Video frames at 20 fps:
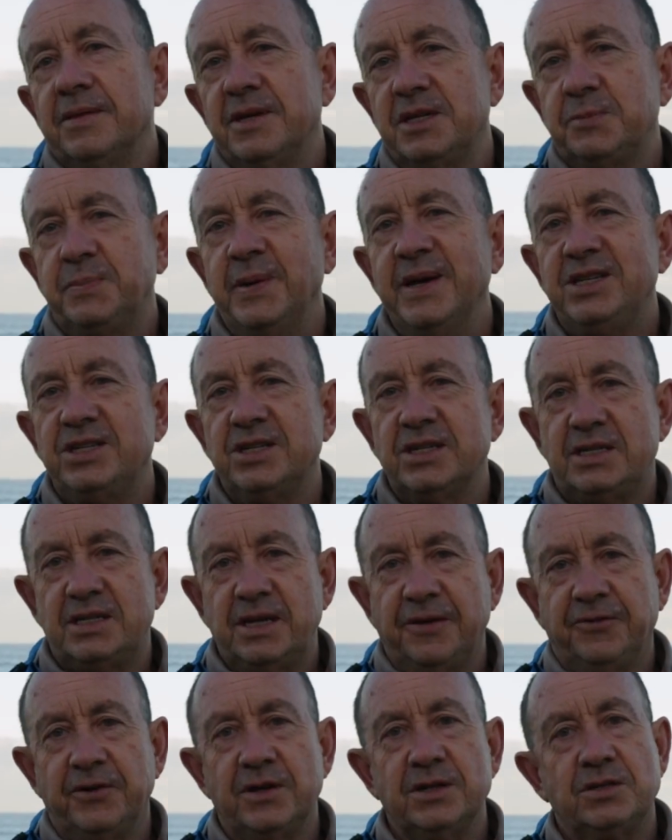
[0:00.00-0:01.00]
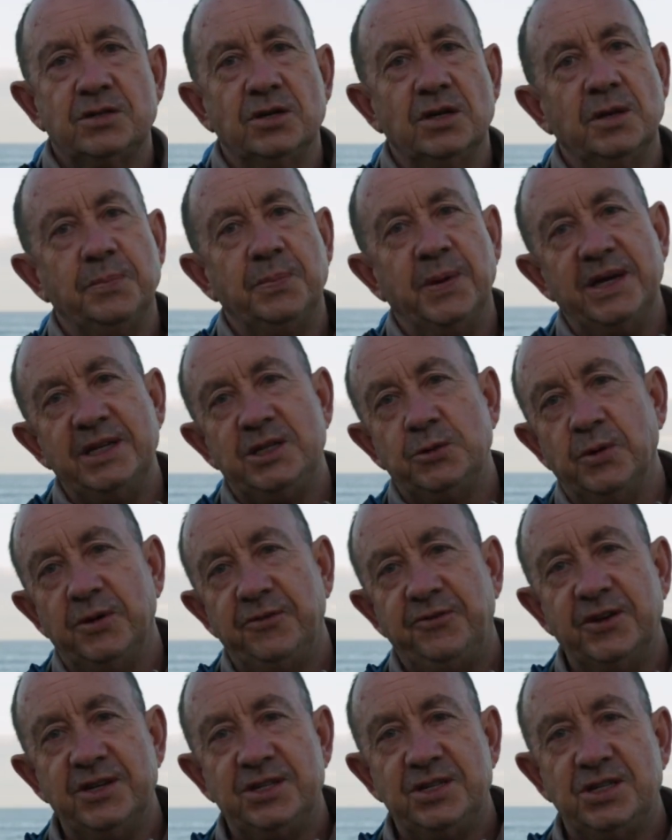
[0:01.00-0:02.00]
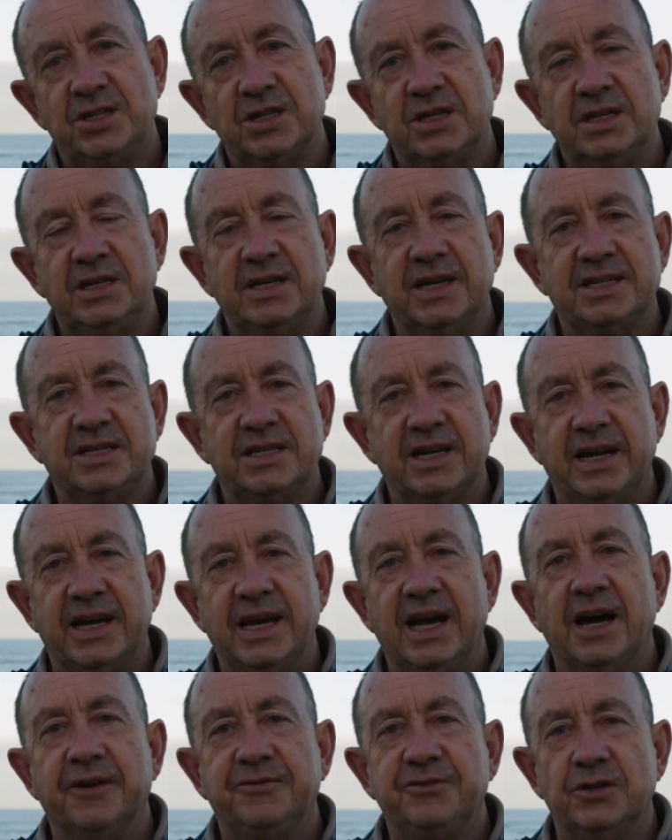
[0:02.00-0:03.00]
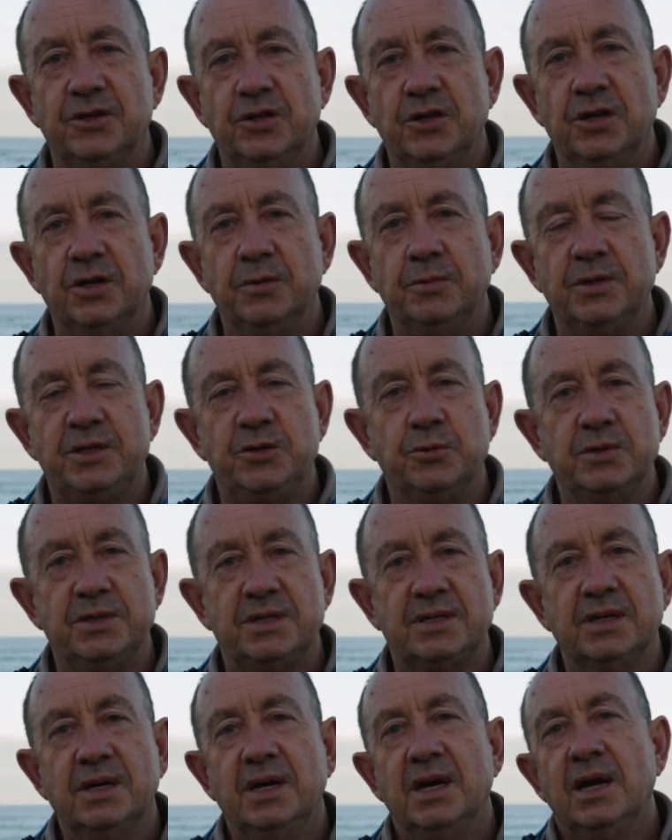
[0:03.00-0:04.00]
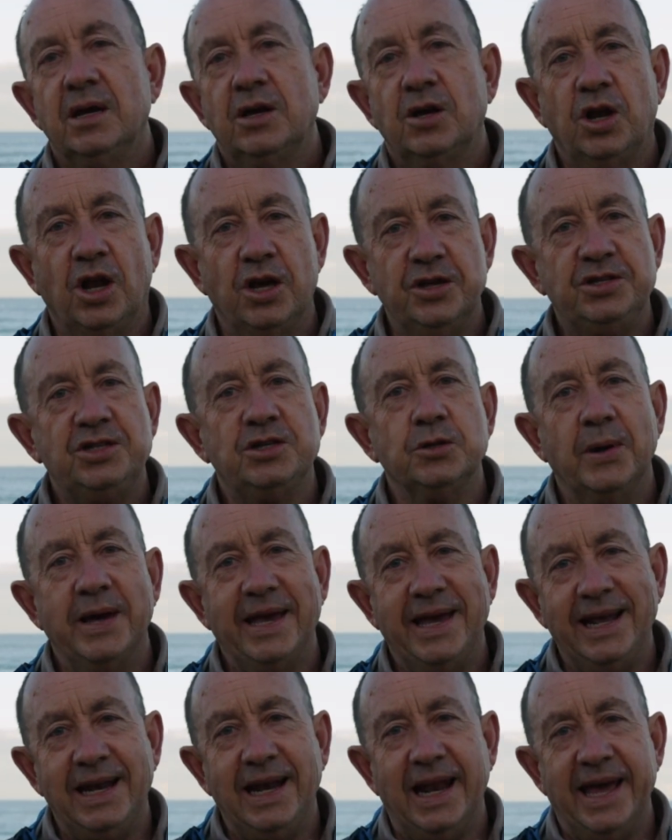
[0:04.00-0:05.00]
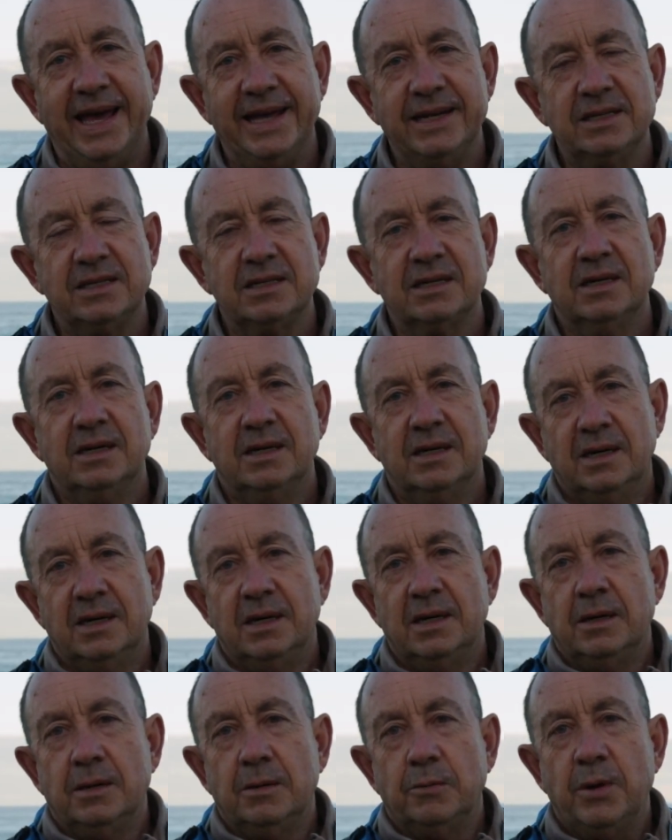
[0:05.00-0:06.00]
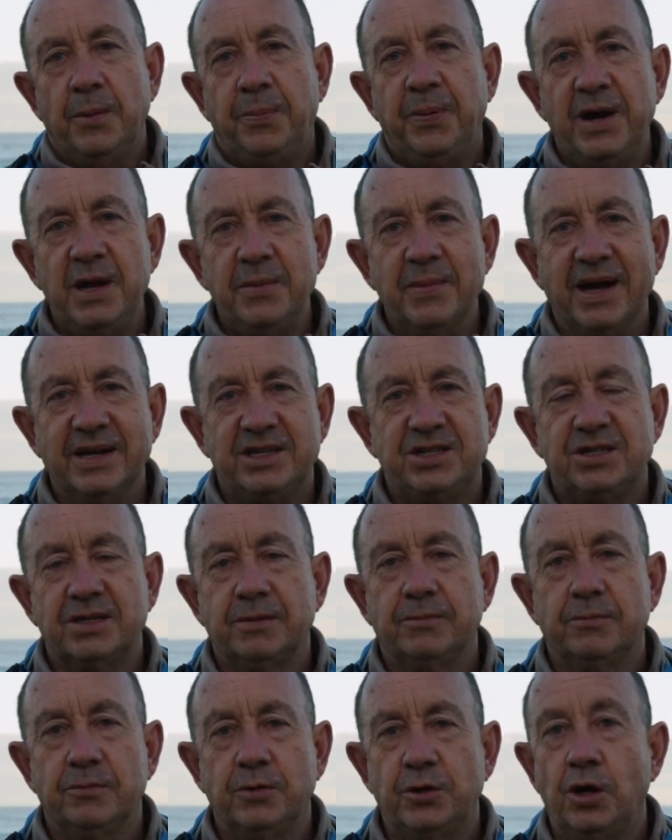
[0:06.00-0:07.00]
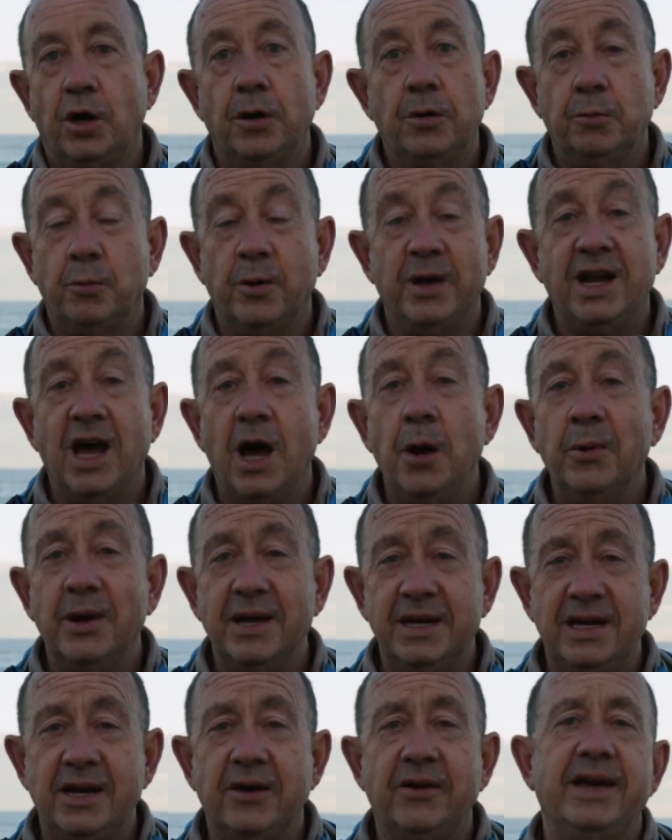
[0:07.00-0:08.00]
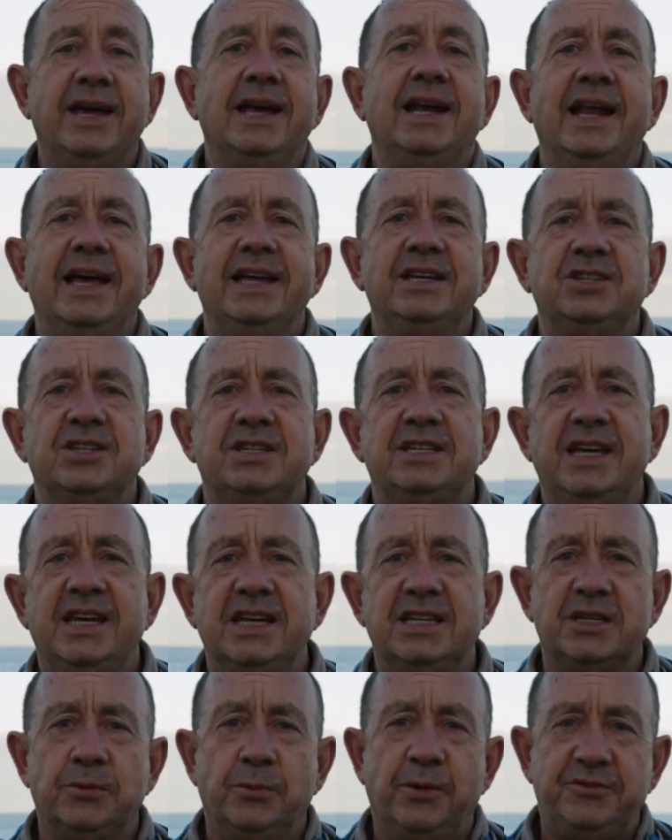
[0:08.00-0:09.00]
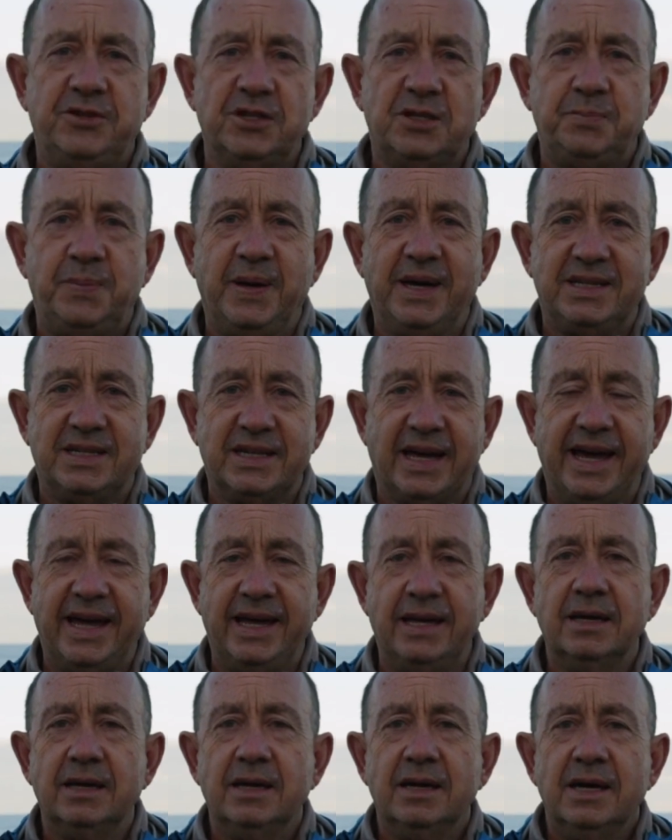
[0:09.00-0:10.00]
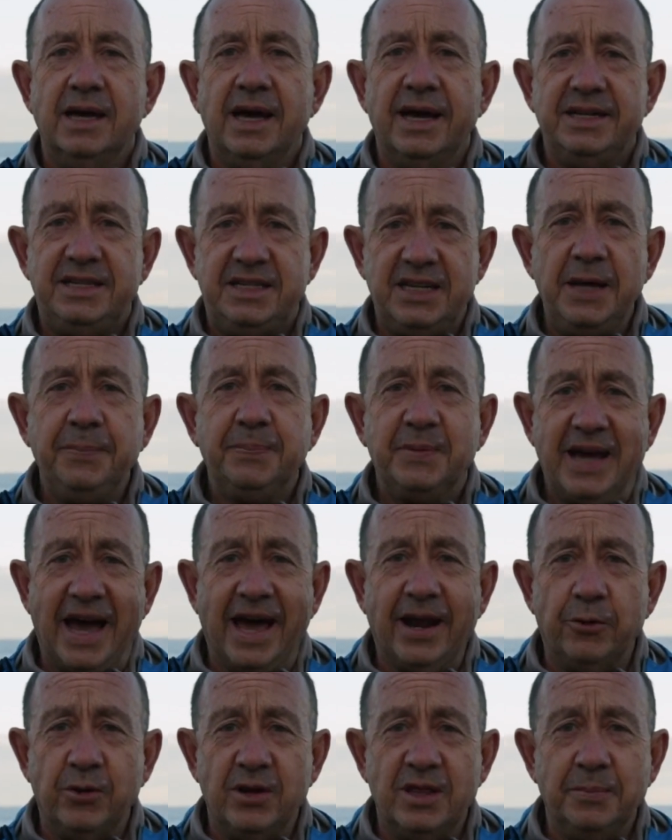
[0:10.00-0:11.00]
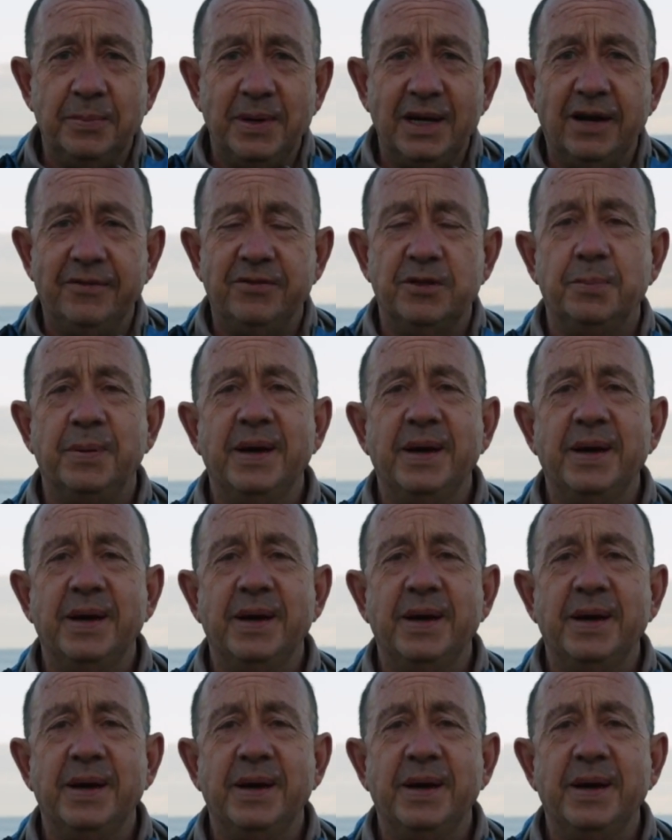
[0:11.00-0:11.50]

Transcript: This beach is different to the beach we fished yesterday afternoon, which was close to a headland. We're nowhere near a headland just here, so we've just picked a deep gutter in the middle of the